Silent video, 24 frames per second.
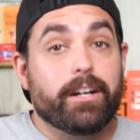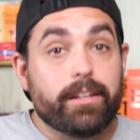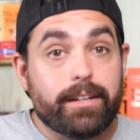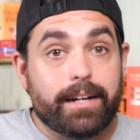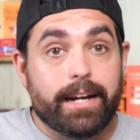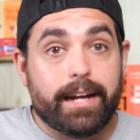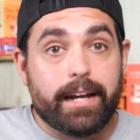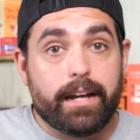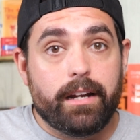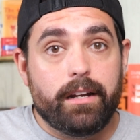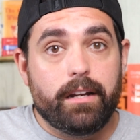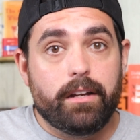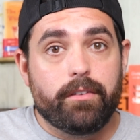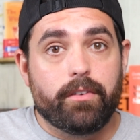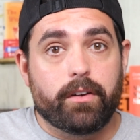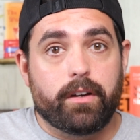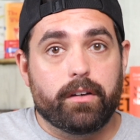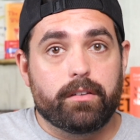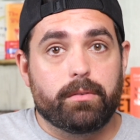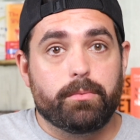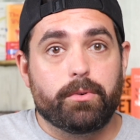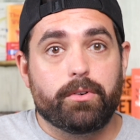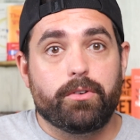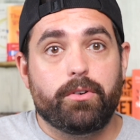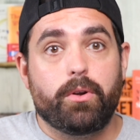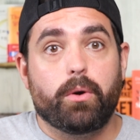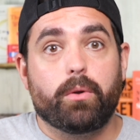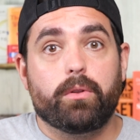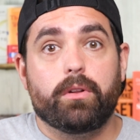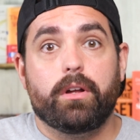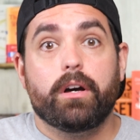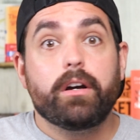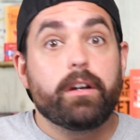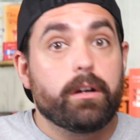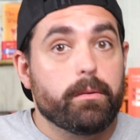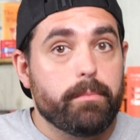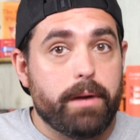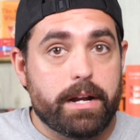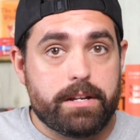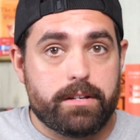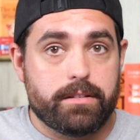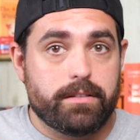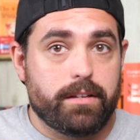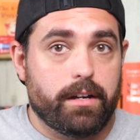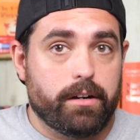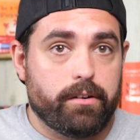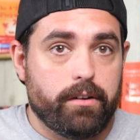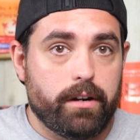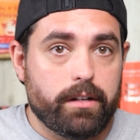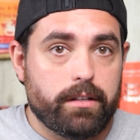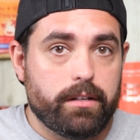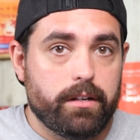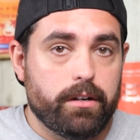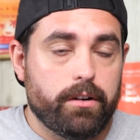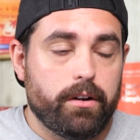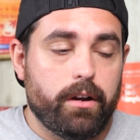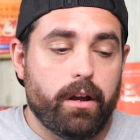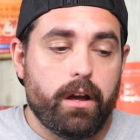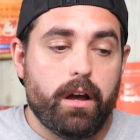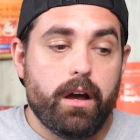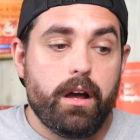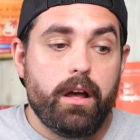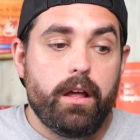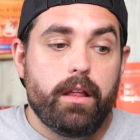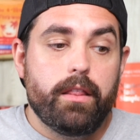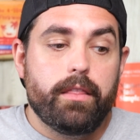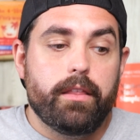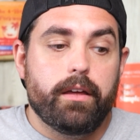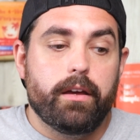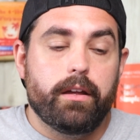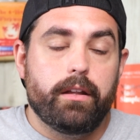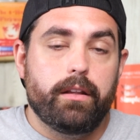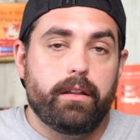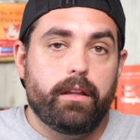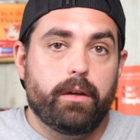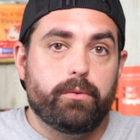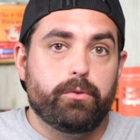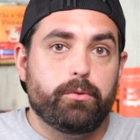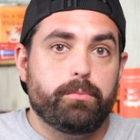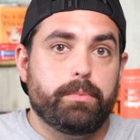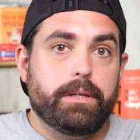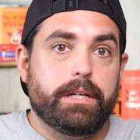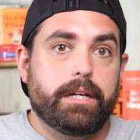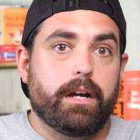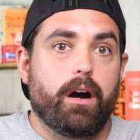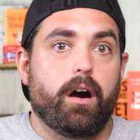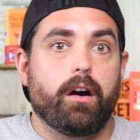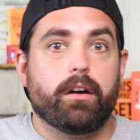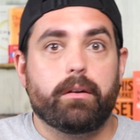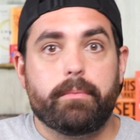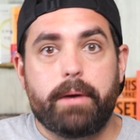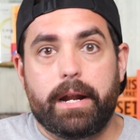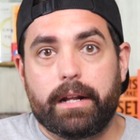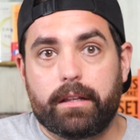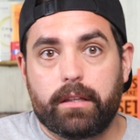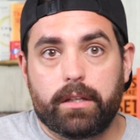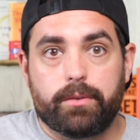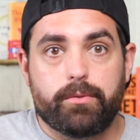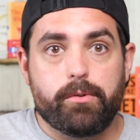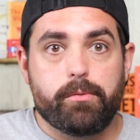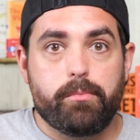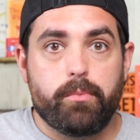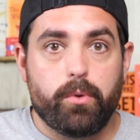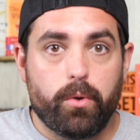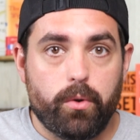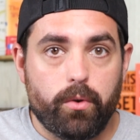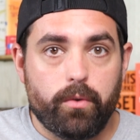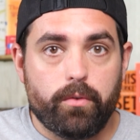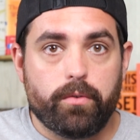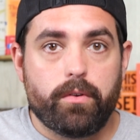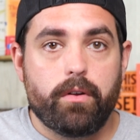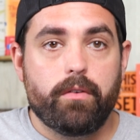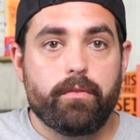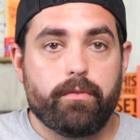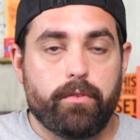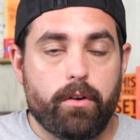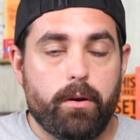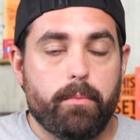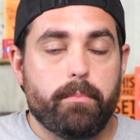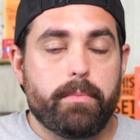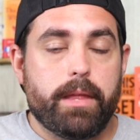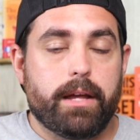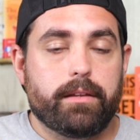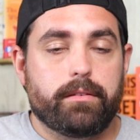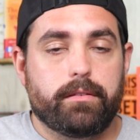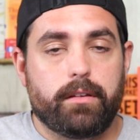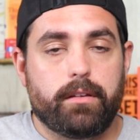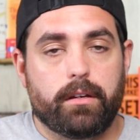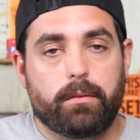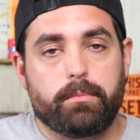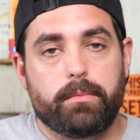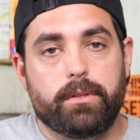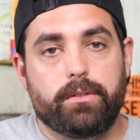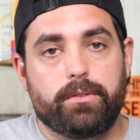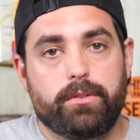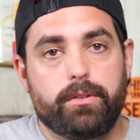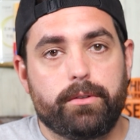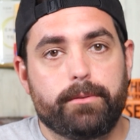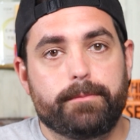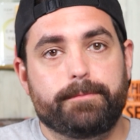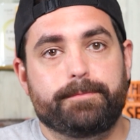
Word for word: on the other hand, if a customer no longer matches that criteria, then they would be automatically removed from that segment